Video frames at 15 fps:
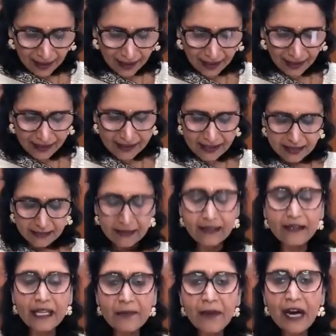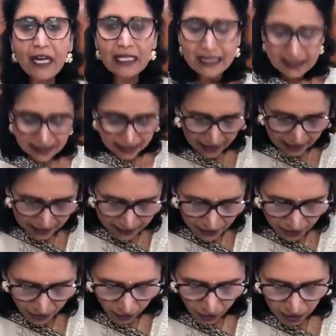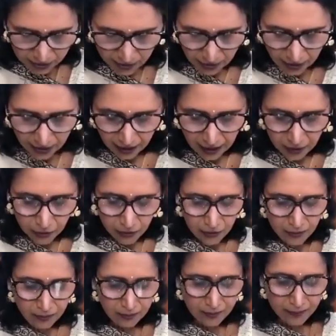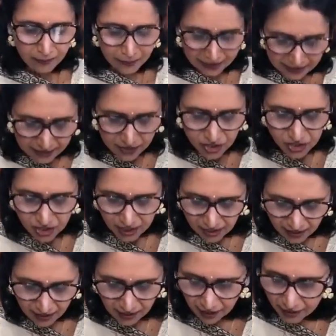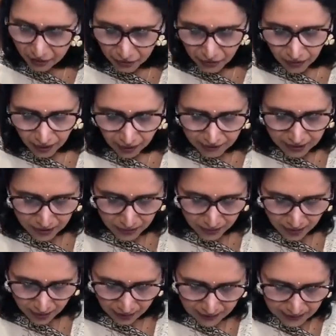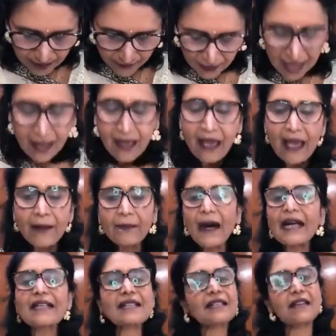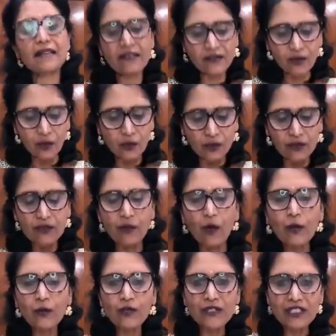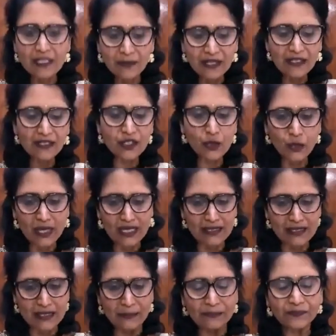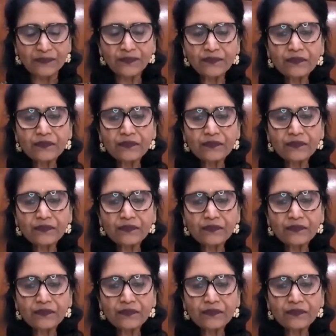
And the Nepali style is called Haku Patasihh. I don't know how it is pronounced. And Pakistan is almost similar to us.